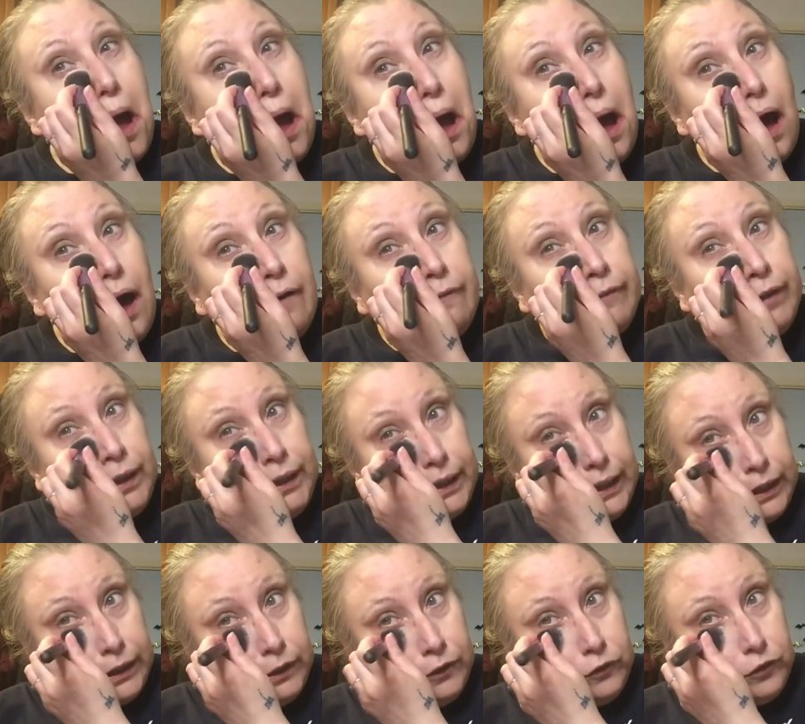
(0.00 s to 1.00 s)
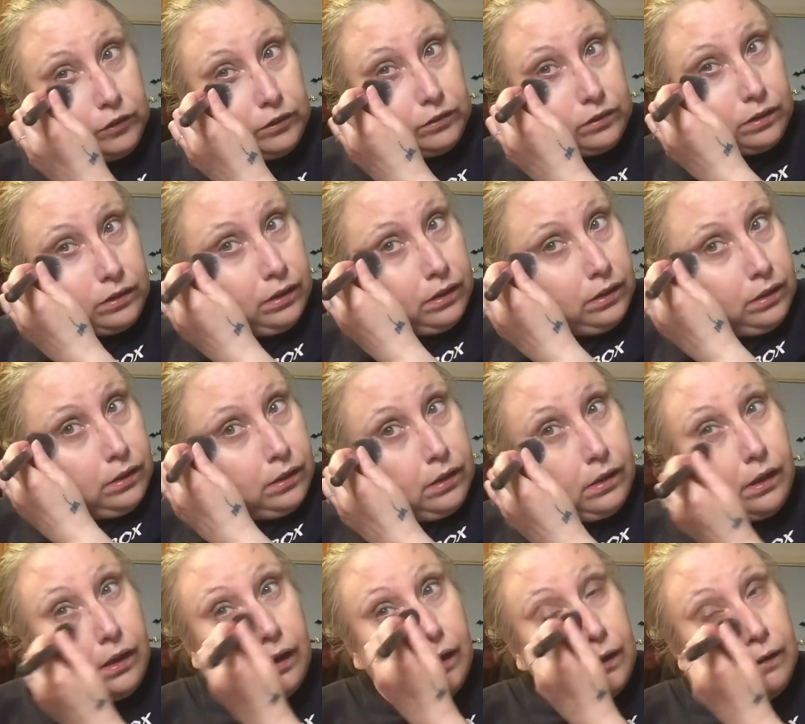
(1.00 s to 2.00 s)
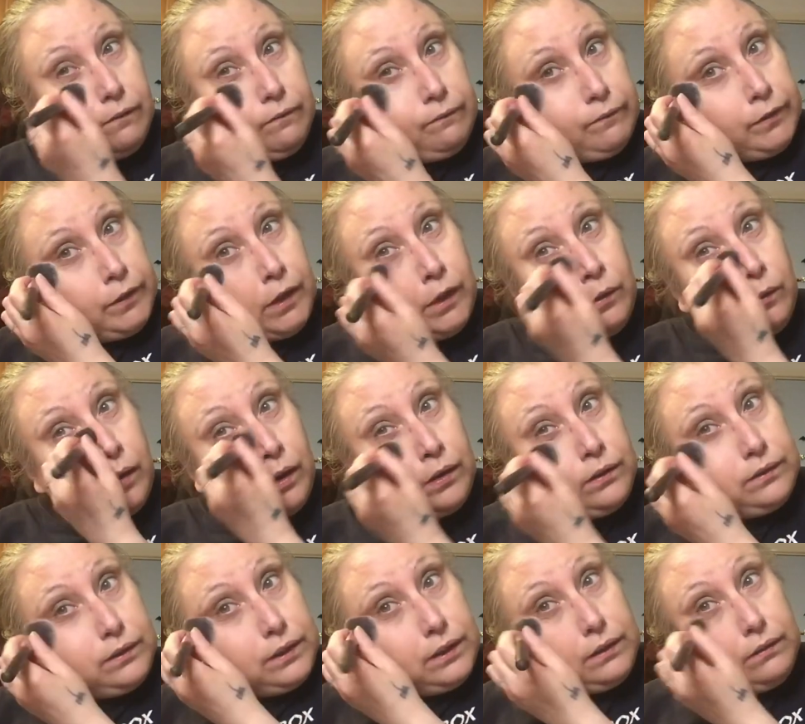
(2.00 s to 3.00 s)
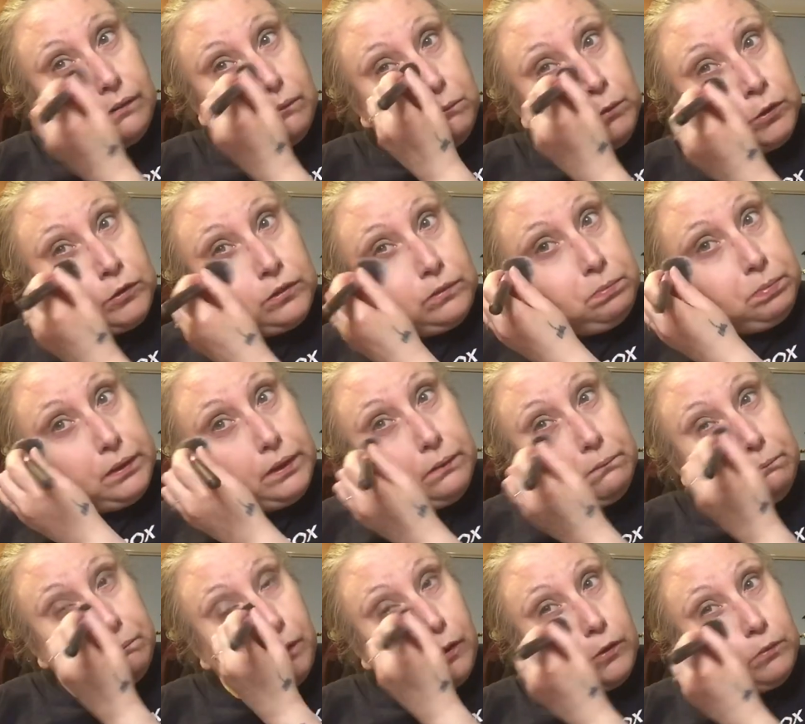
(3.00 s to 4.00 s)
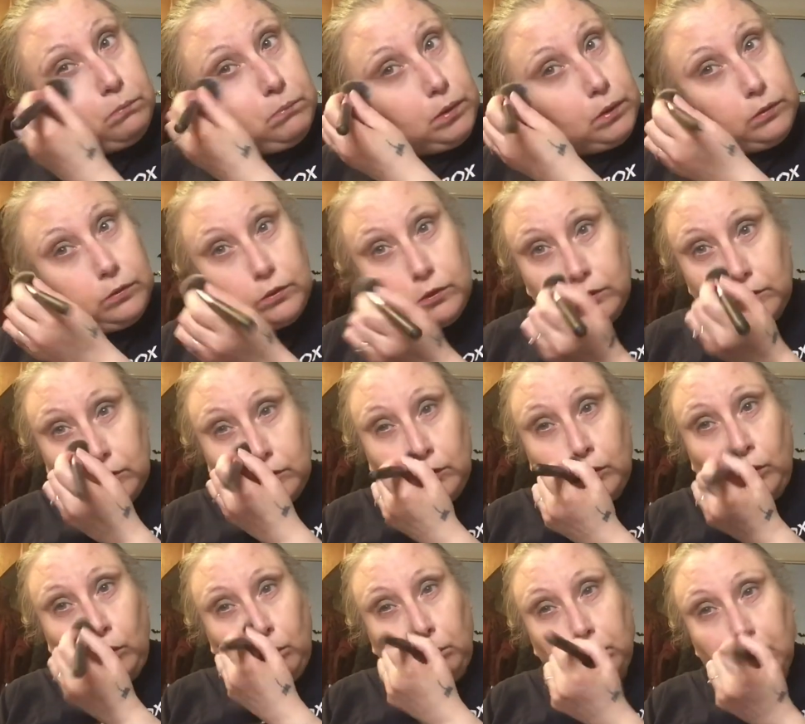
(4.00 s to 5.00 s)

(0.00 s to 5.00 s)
I've had it ages. Oh, no idea. It must have been a bottomless tub.